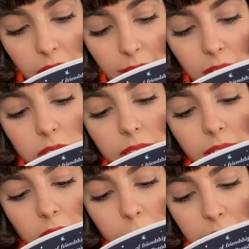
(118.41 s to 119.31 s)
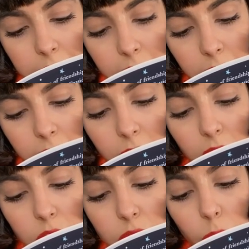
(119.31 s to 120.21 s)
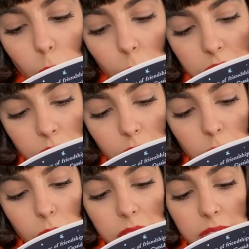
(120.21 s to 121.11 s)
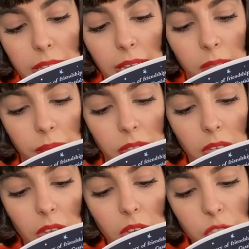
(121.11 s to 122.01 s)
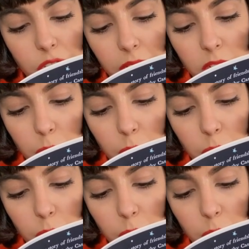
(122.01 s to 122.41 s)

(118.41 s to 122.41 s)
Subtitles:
Elle's like a chameleon. She always knows what to say. She changes